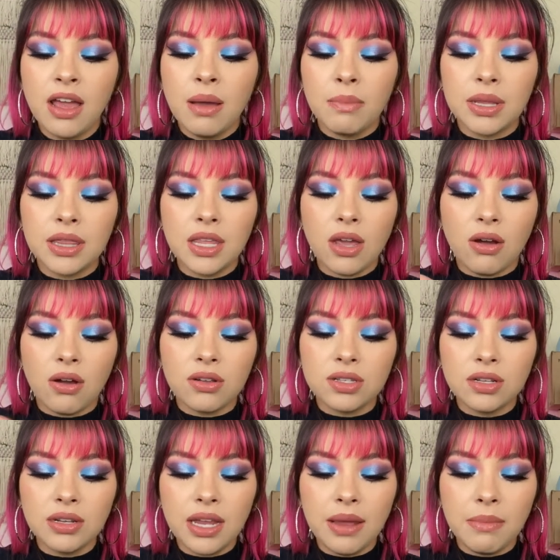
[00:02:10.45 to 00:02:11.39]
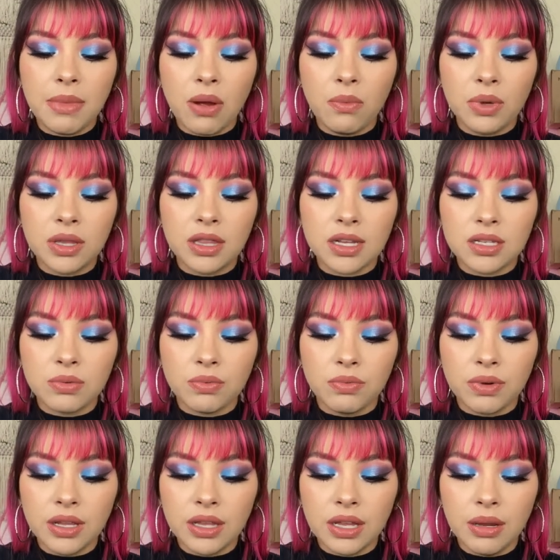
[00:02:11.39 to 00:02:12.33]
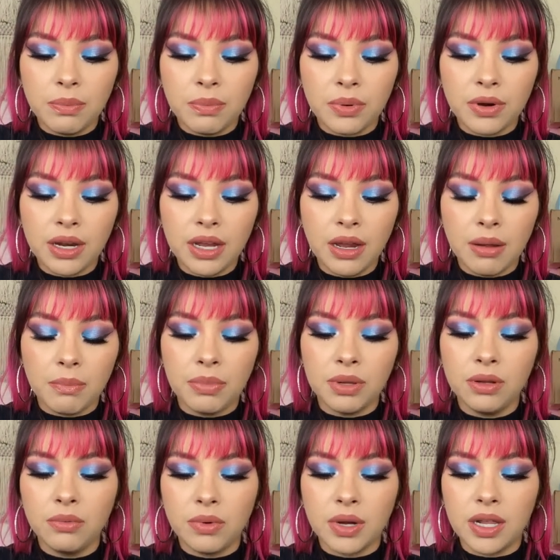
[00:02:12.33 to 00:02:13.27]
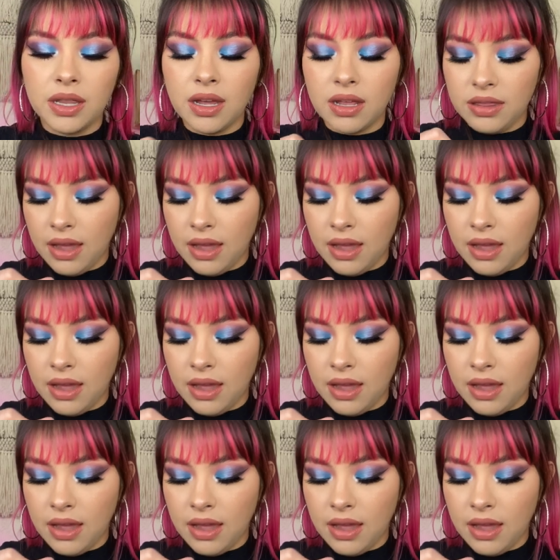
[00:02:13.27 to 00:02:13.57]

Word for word: but they also came out with this really pretty blue one.